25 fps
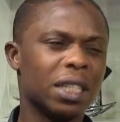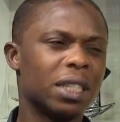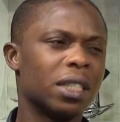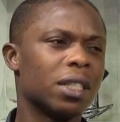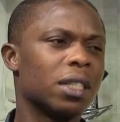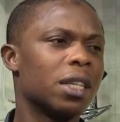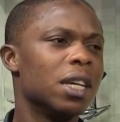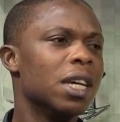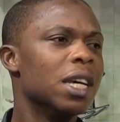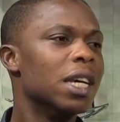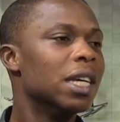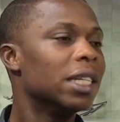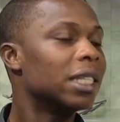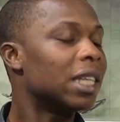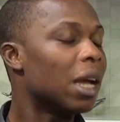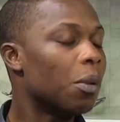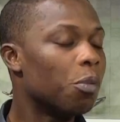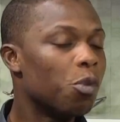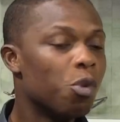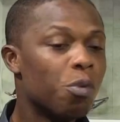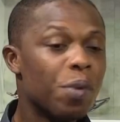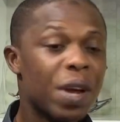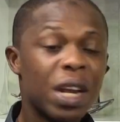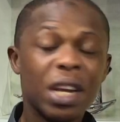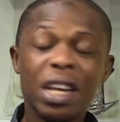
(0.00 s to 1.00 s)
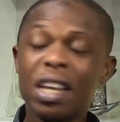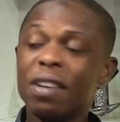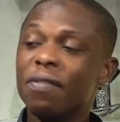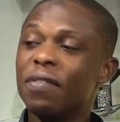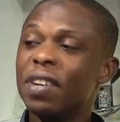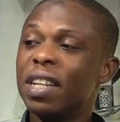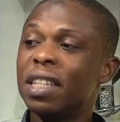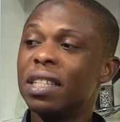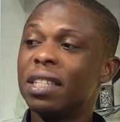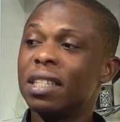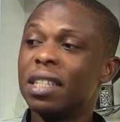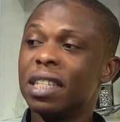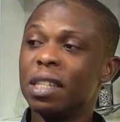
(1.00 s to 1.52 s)
disease. Some women
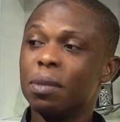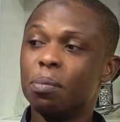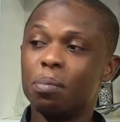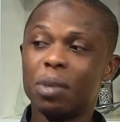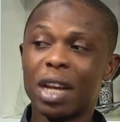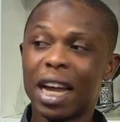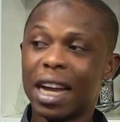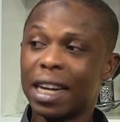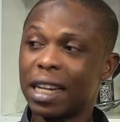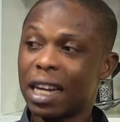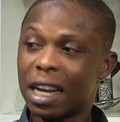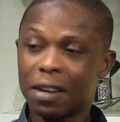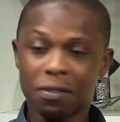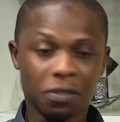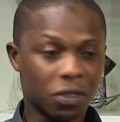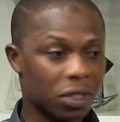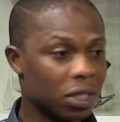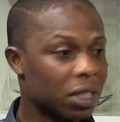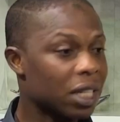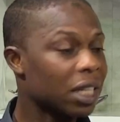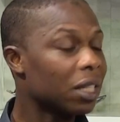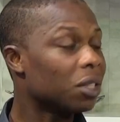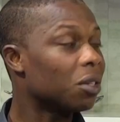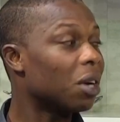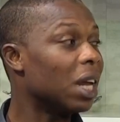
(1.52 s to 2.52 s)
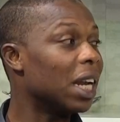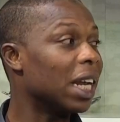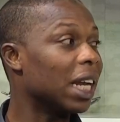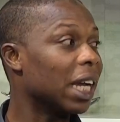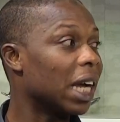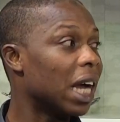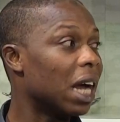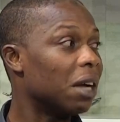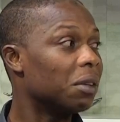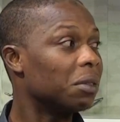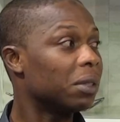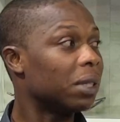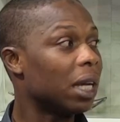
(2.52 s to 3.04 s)
even see blood after sexual
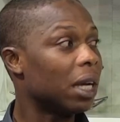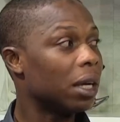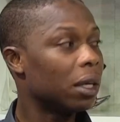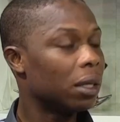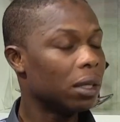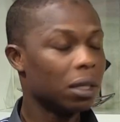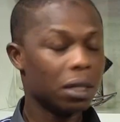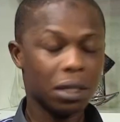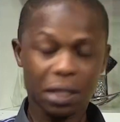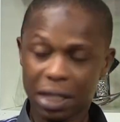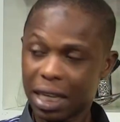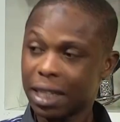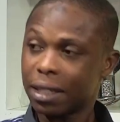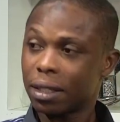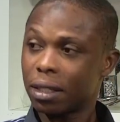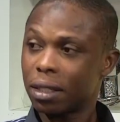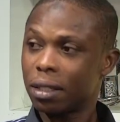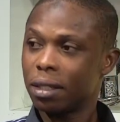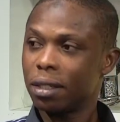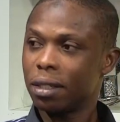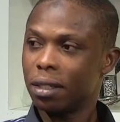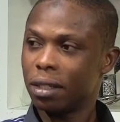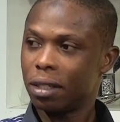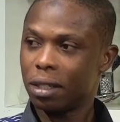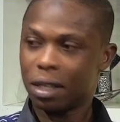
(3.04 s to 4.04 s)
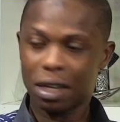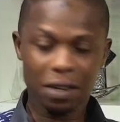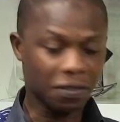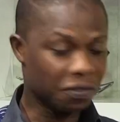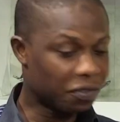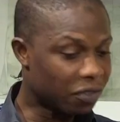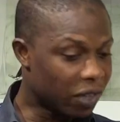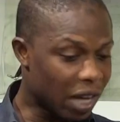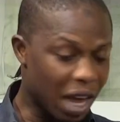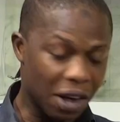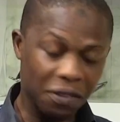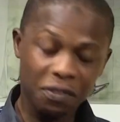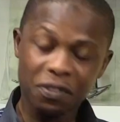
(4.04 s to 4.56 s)
encounter. Yes.
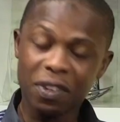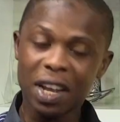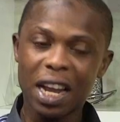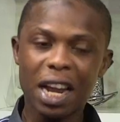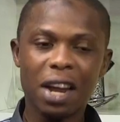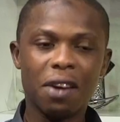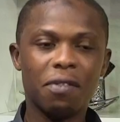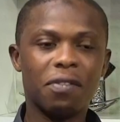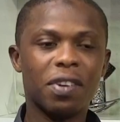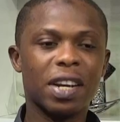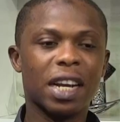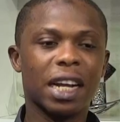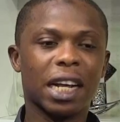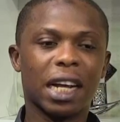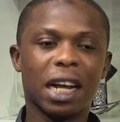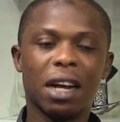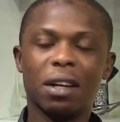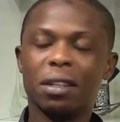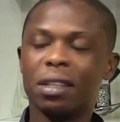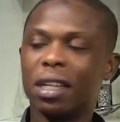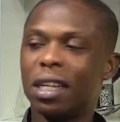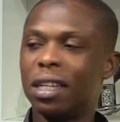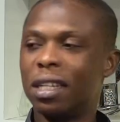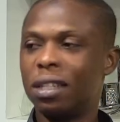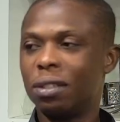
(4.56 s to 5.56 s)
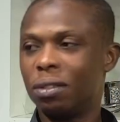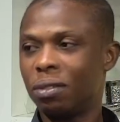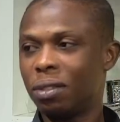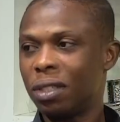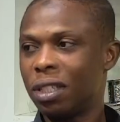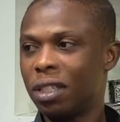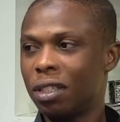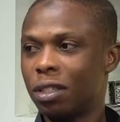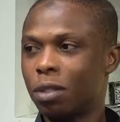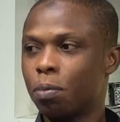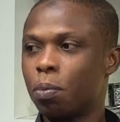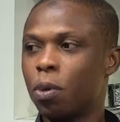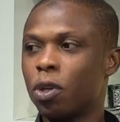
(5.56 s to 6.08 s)
After every encounter, they will
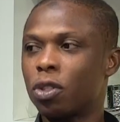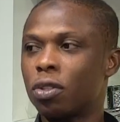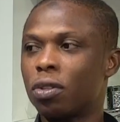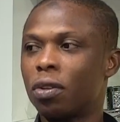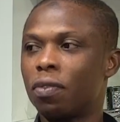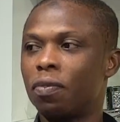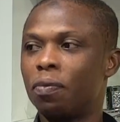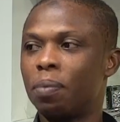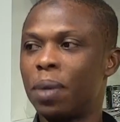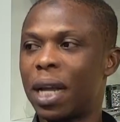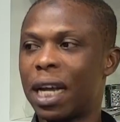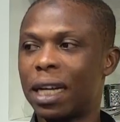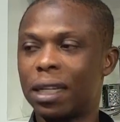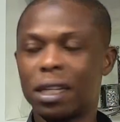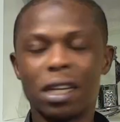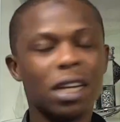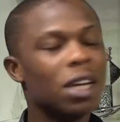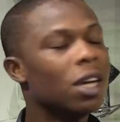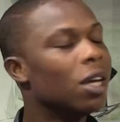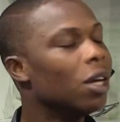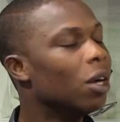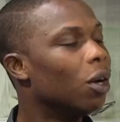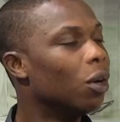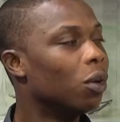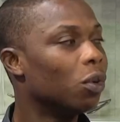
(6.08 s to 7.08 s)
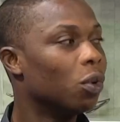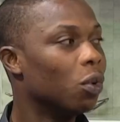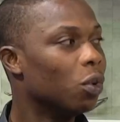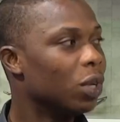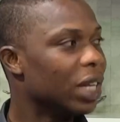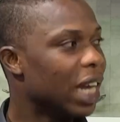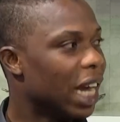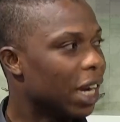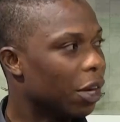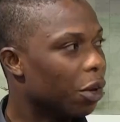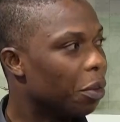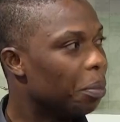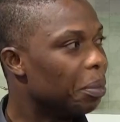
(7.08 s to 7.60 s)
see spots of blood, although
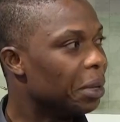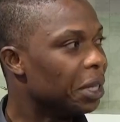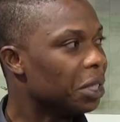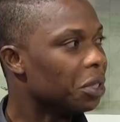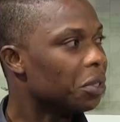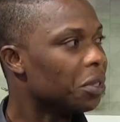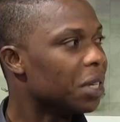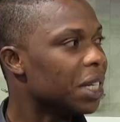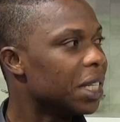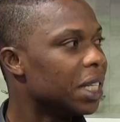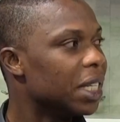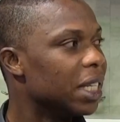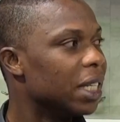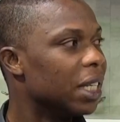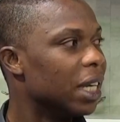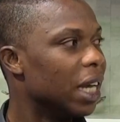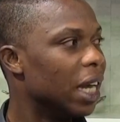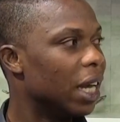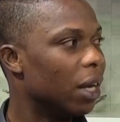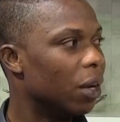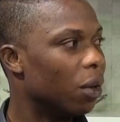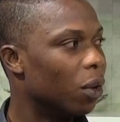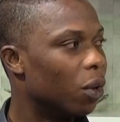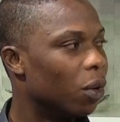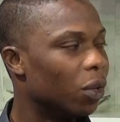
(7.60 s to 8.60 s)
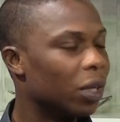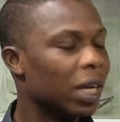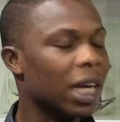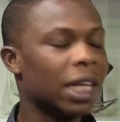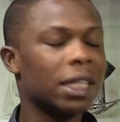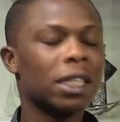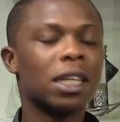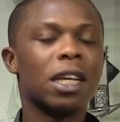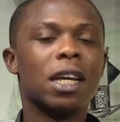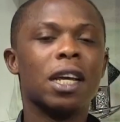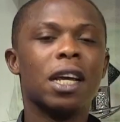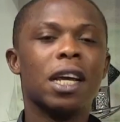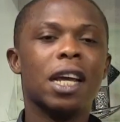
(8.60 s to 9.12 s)
they are not menstruating and all
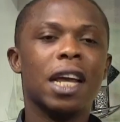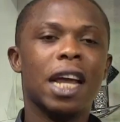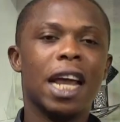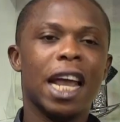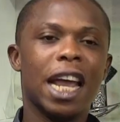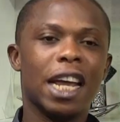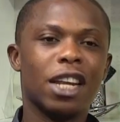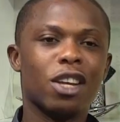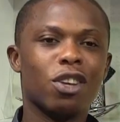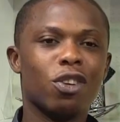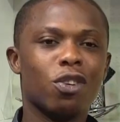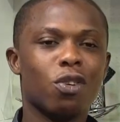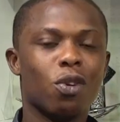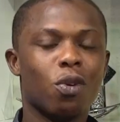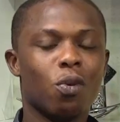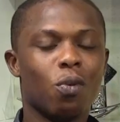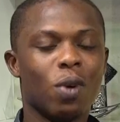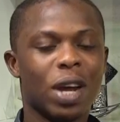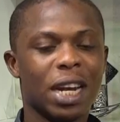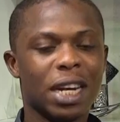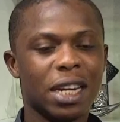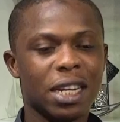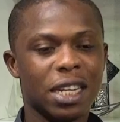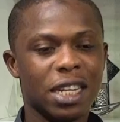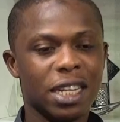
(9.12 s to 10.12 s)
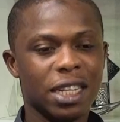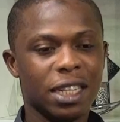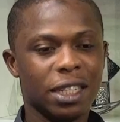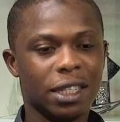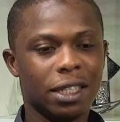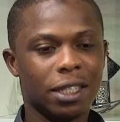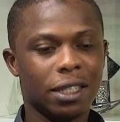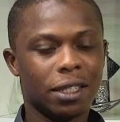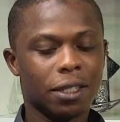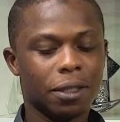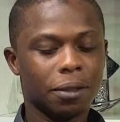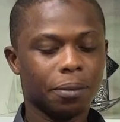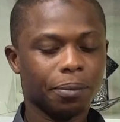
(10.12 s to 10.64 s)
that. And when
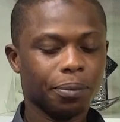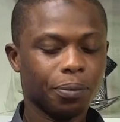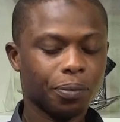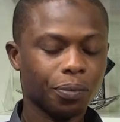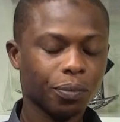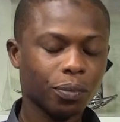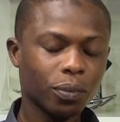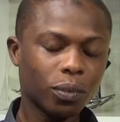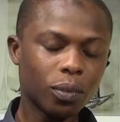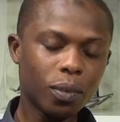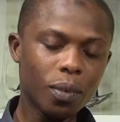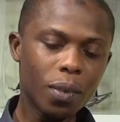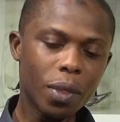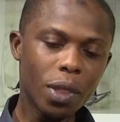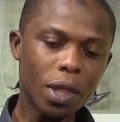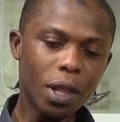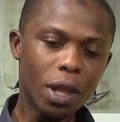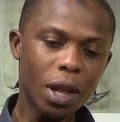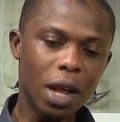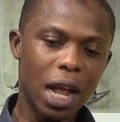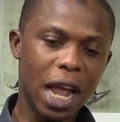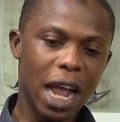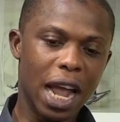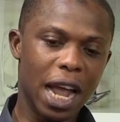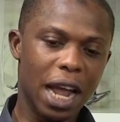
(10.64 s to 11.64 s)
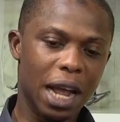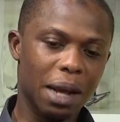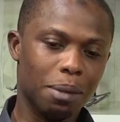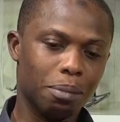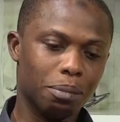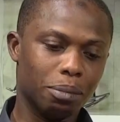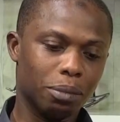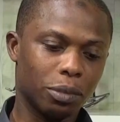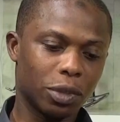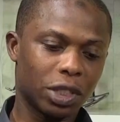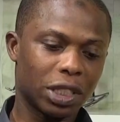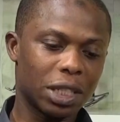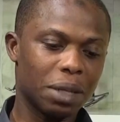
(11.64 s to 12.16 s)
these
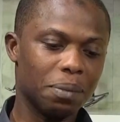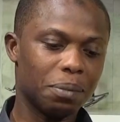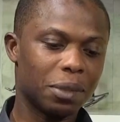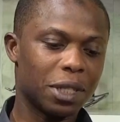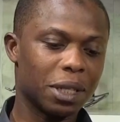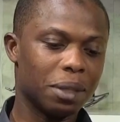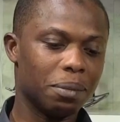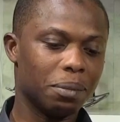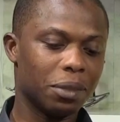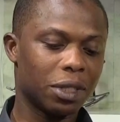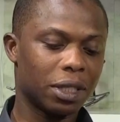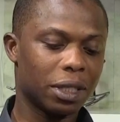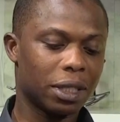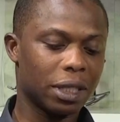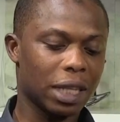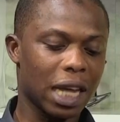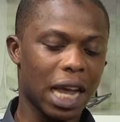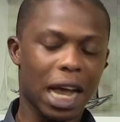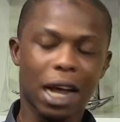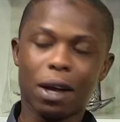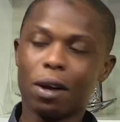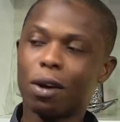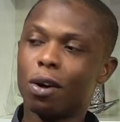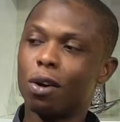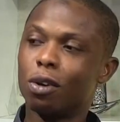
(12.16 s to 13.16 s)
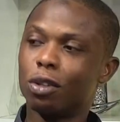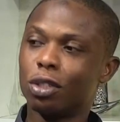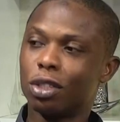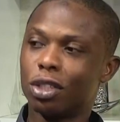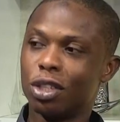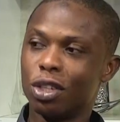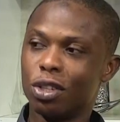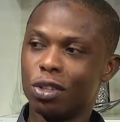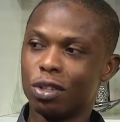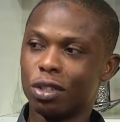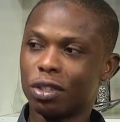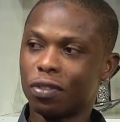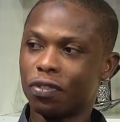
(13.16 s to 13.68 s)
symptoms are
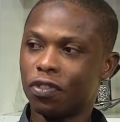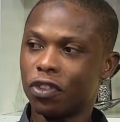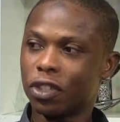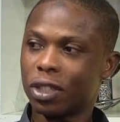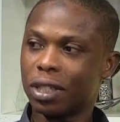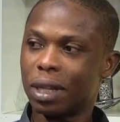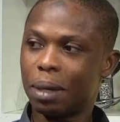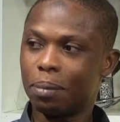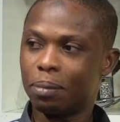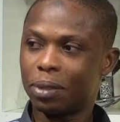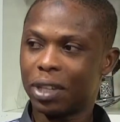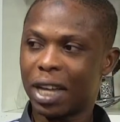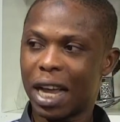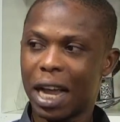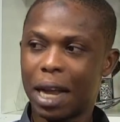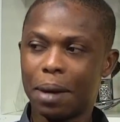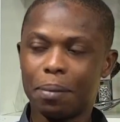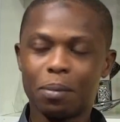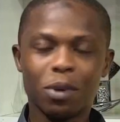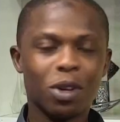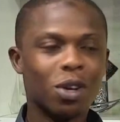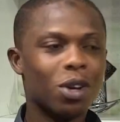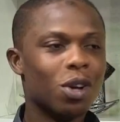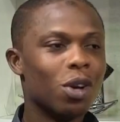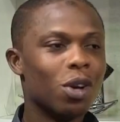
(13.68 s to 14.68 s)
continuous for some time,